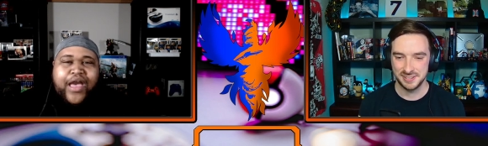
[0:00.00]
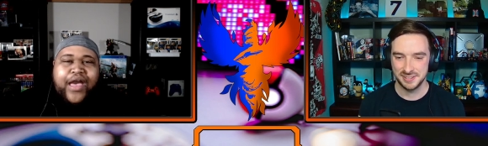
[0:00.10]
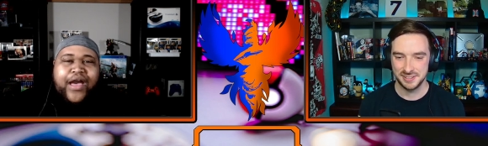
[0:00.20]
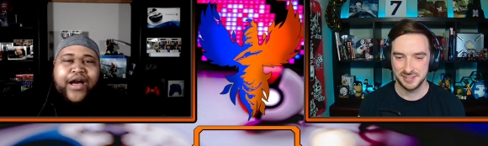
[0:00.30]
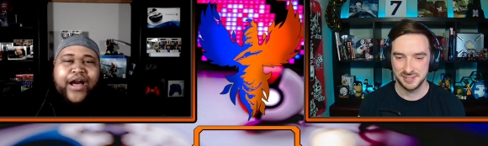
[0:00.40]

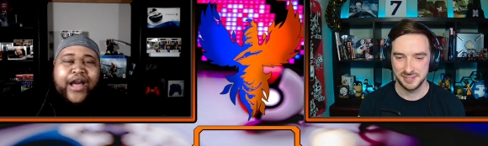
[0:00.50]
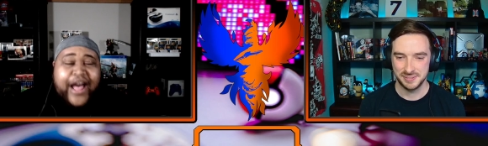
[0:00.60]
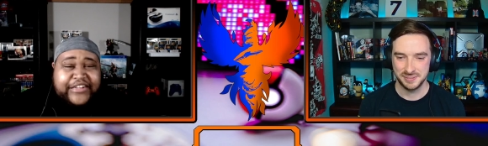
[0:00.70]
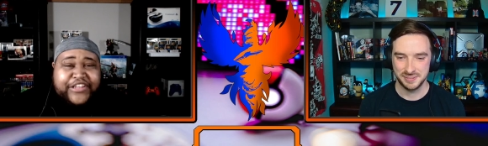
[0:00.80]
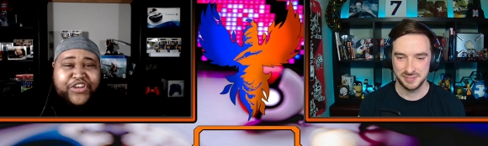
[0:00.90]
Speaker 1: uh,
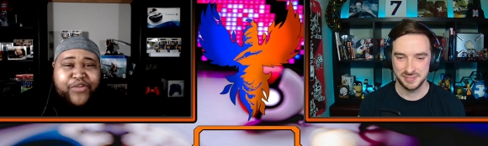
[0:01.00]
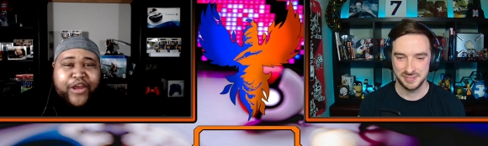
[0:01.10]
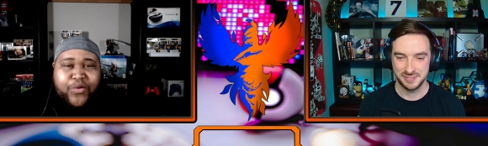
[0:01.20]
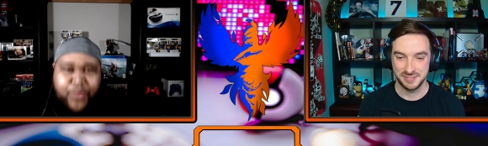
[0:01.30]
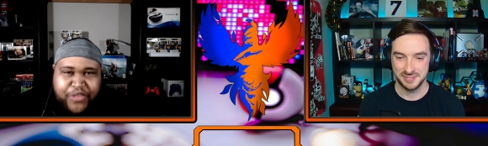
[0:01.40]
content creator
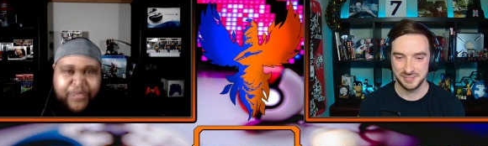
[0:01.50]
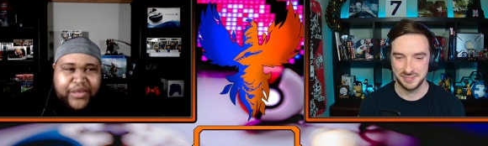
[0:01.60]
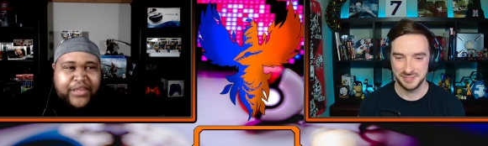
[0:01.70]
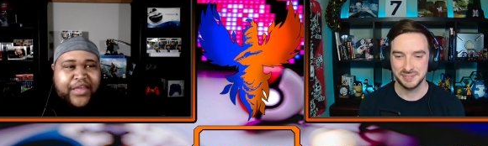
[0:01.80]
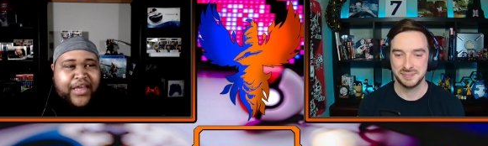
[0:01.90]
with
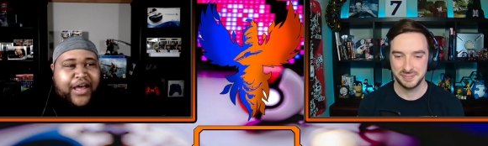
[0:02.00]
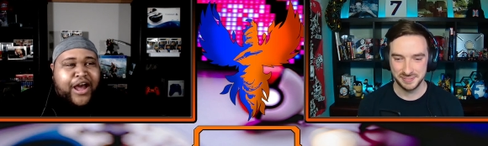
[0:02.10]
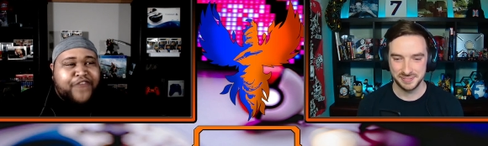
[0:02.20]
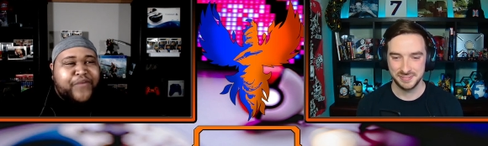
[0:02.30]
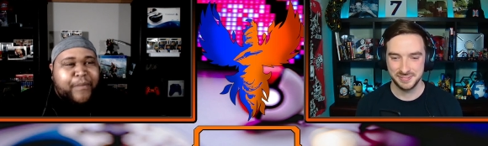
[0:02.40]
me uh,
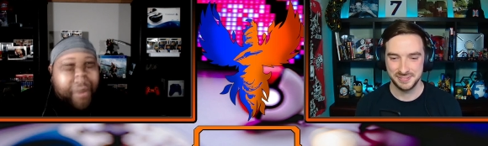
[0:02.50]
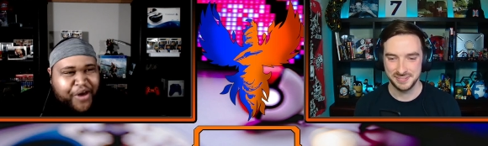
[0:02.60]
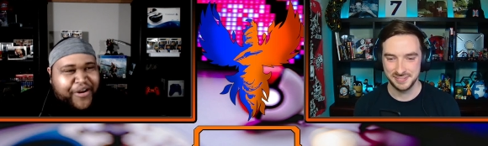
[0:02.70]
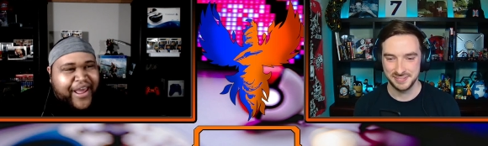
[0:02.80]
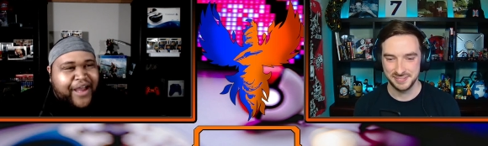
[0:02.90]
from
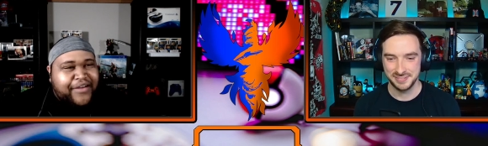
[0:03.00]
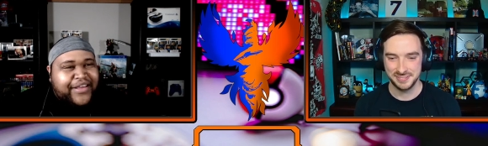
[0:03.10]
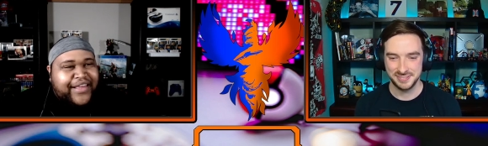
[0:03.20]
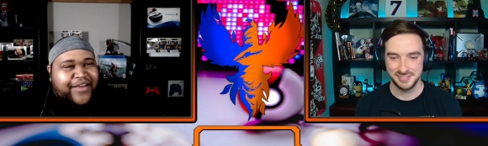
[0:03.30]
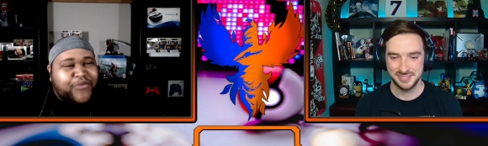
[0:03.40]
Burnout.
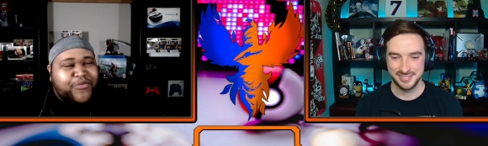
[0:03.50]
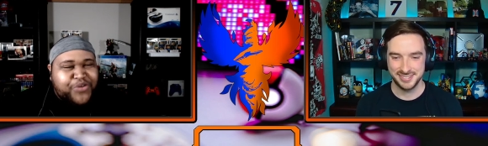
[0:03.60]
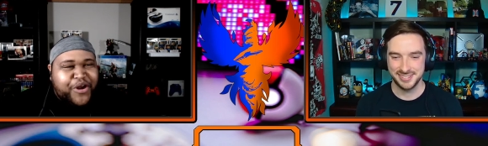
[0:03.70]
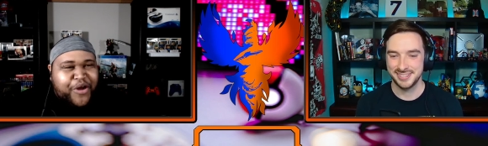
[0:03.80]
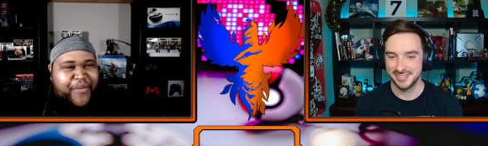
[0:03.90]
What's going
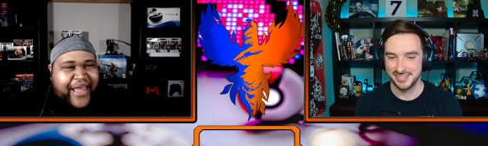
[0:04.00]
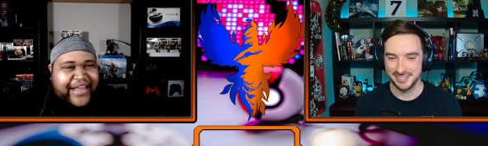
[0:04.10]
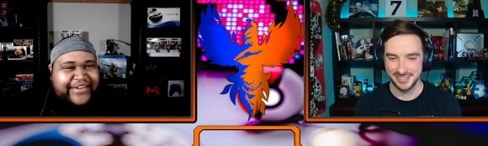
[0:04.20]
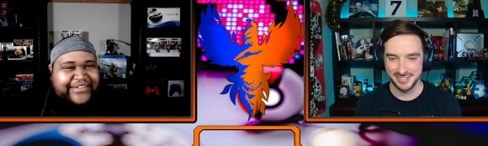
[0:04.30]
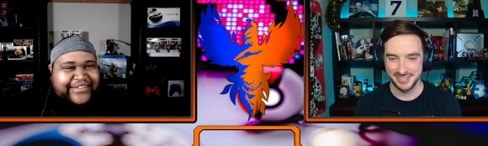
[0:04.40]
on, Matt?
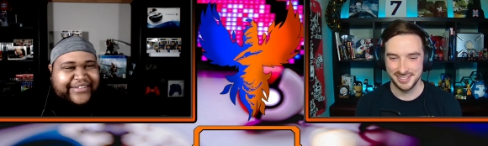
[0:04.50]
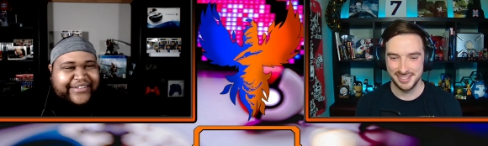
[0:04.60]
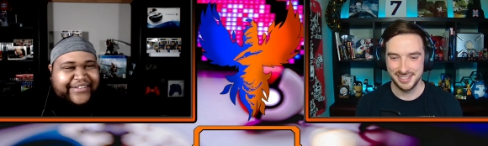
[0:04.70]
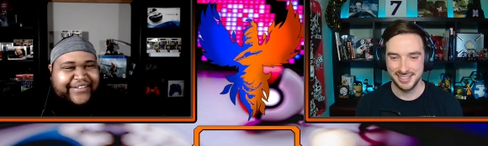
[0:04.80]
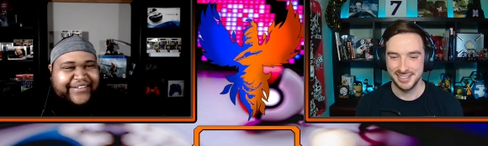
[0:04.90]

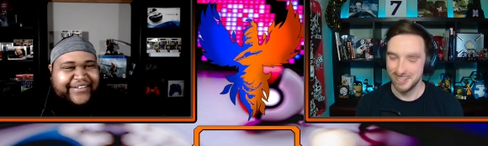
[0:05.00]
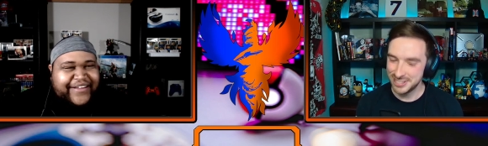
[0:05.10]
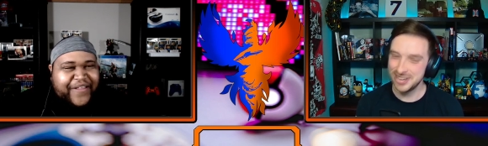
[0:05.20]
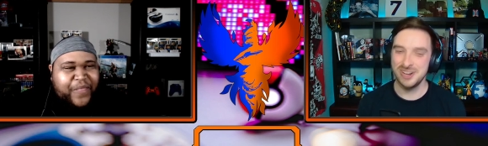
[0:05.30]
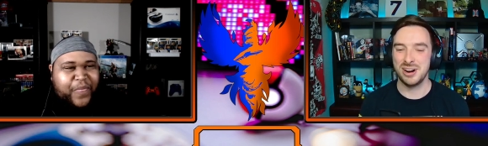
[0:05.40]
Speaker 2: What's
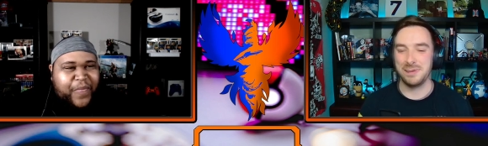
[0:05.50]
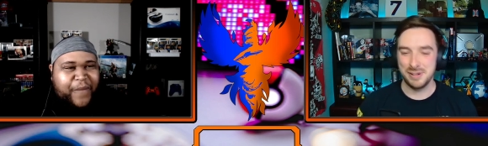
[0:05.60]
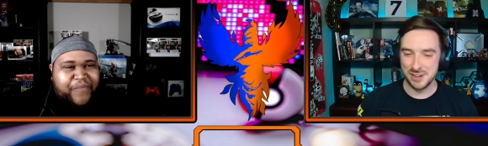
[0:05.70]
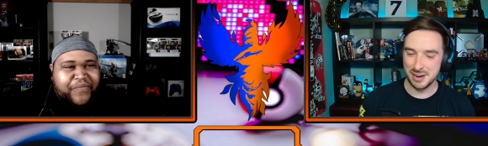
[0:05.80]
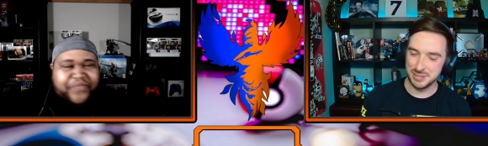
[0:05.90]
going on,
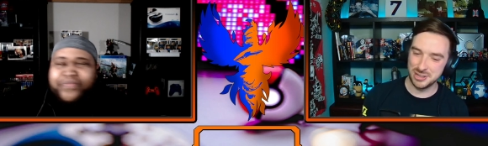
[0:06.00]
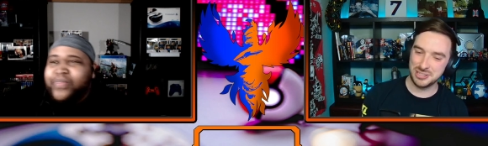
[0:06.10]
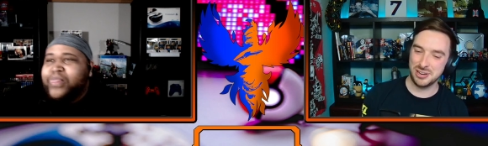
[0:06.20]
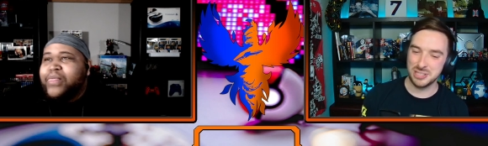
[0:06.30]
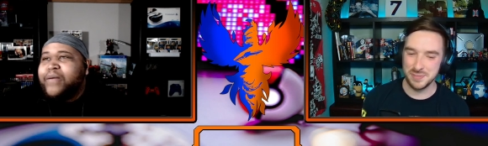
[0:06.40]
my friend? I'm so
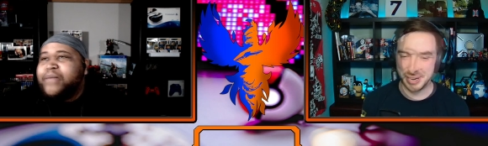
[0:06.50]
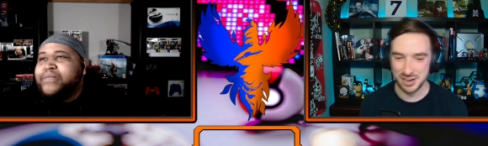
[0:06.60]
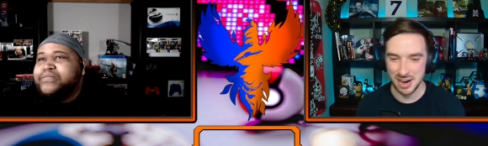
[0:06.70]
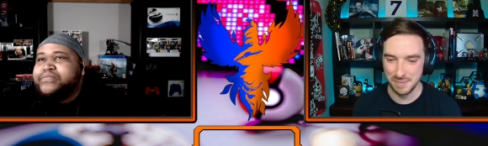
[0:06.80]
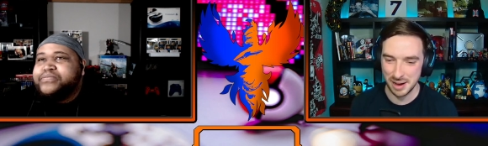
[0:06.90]
stoked to be
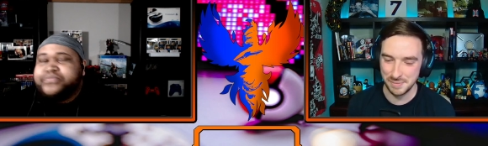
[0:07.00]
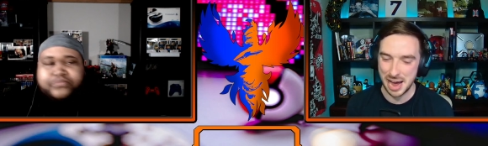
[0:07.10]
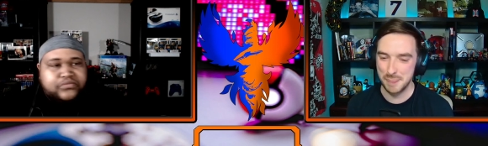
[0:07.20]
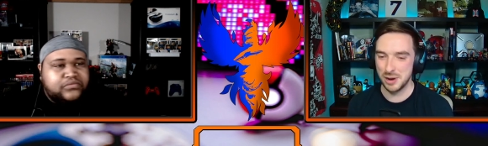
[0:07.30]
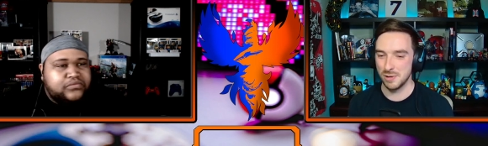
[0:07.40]
here. I'm, I'm
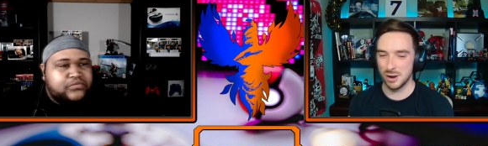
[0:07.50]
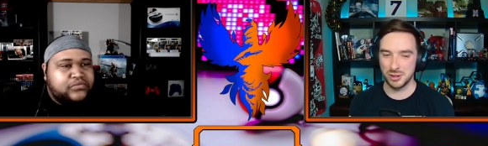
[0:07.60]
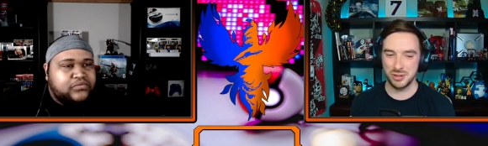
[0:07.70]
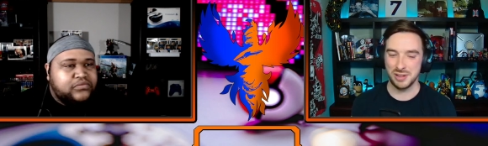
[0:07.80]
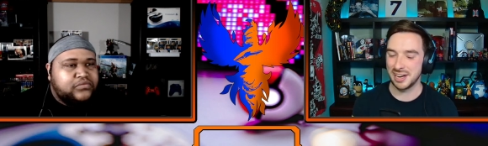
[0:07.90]
happy to walk
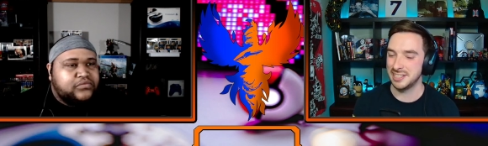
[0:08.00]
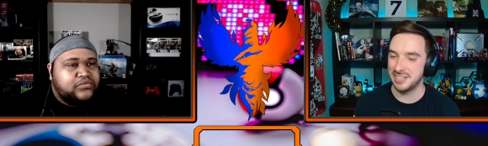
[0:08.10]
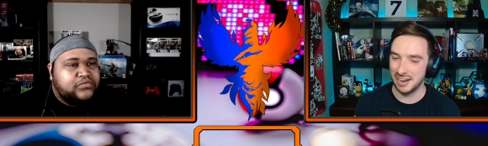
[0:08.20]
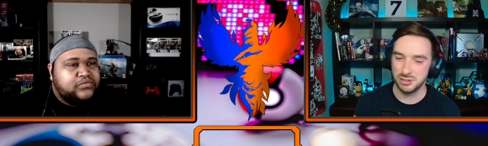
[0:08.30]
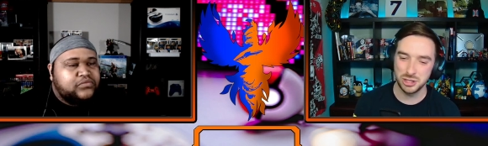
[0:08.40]
with you. Like I,
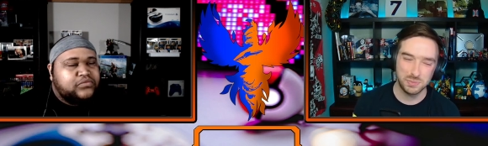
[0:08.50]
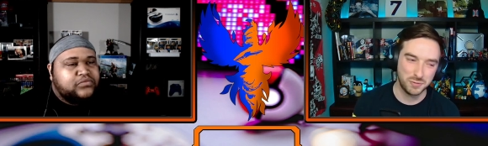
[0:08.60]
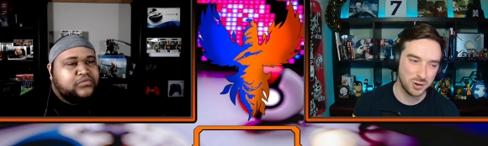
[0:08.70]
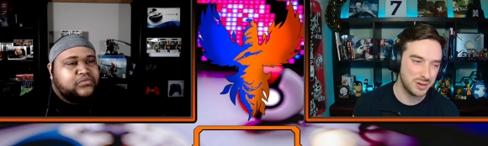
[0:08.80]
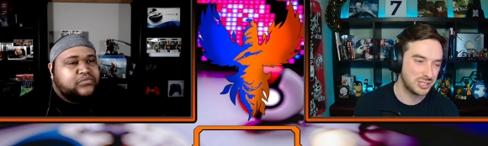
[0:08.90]
I told you
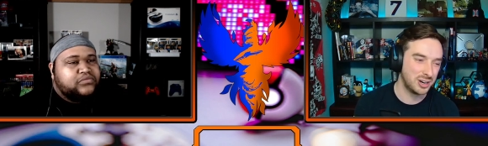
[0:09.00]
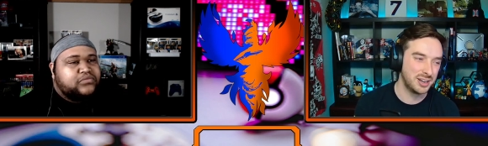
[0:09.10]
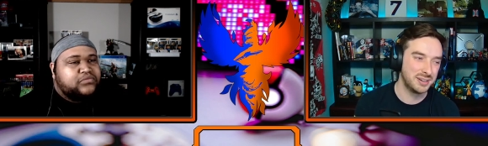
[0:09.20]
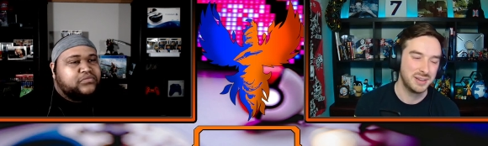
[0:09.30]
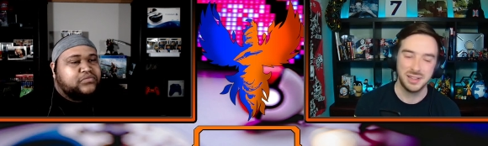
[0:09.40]
before we
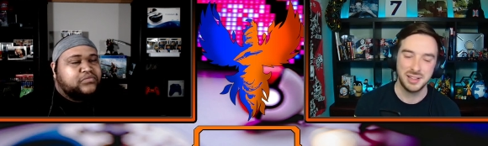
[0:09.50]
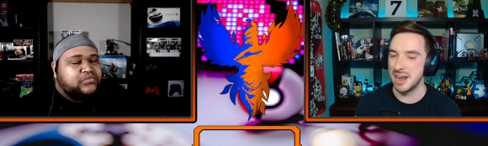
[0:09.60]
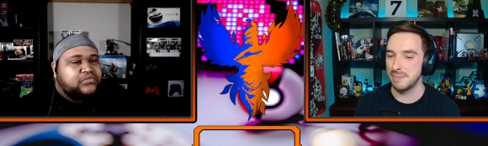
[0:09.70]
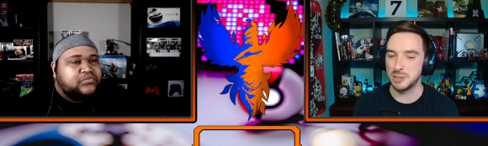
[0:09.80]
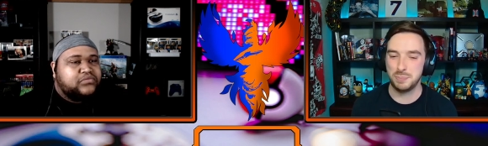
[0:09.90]
started, the
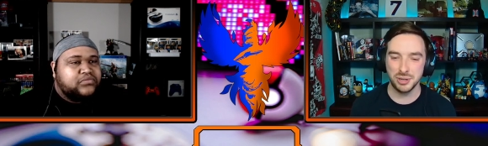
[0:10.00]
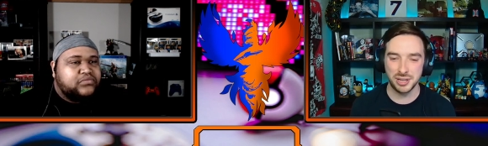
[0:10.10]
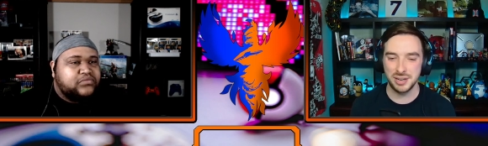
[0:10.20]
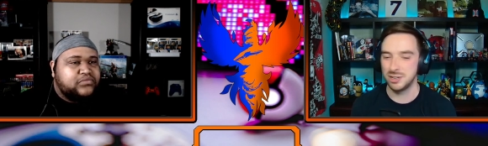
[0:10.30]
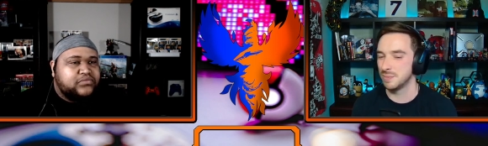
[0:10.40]
name is
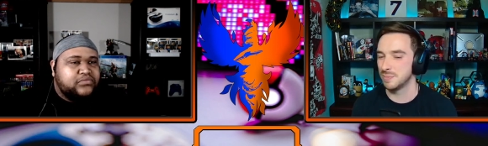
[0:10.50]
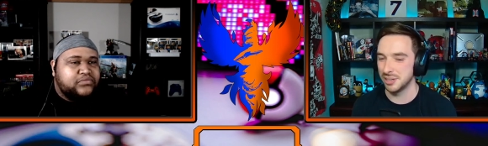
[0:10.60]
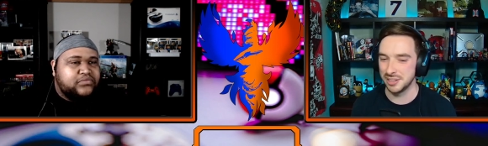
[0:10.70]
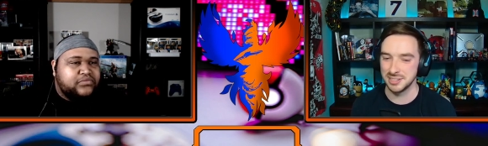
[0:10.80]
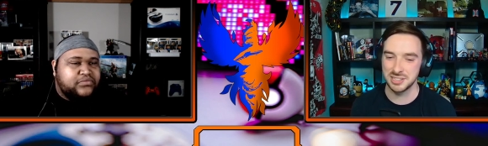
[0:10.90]
brilliant. You're brilliant.